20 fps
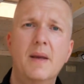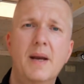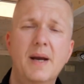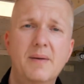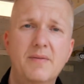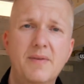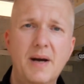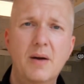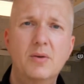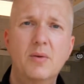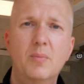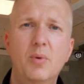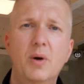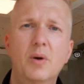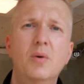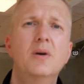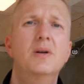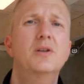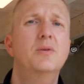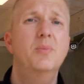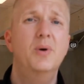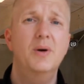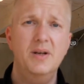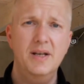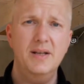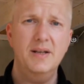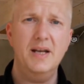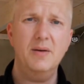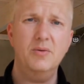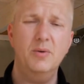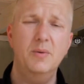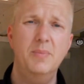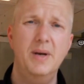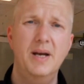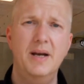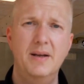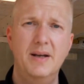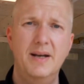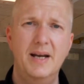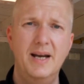I found the broken spot and can
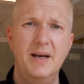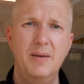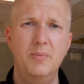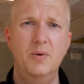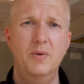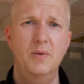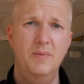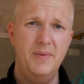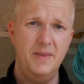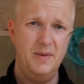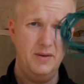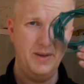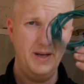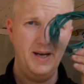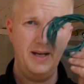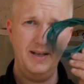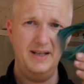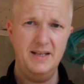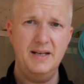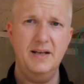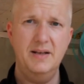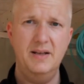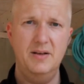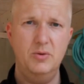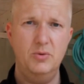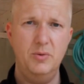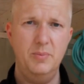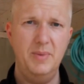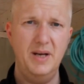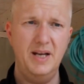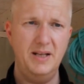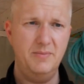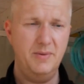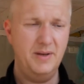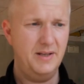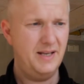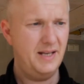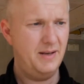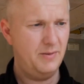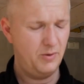repair the cable, I need a little
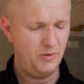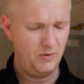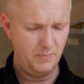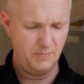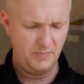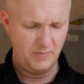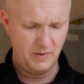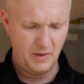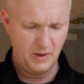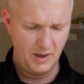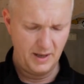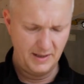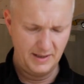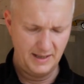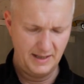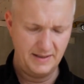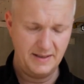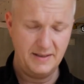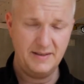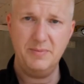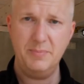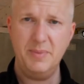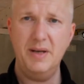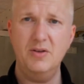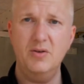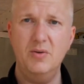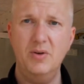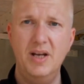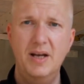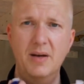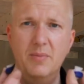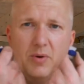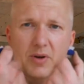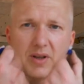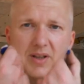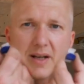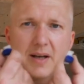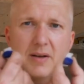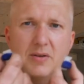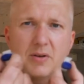replacement cable, I need these special cable
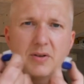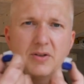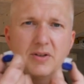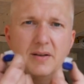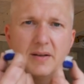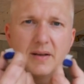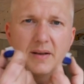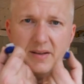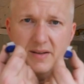connectors,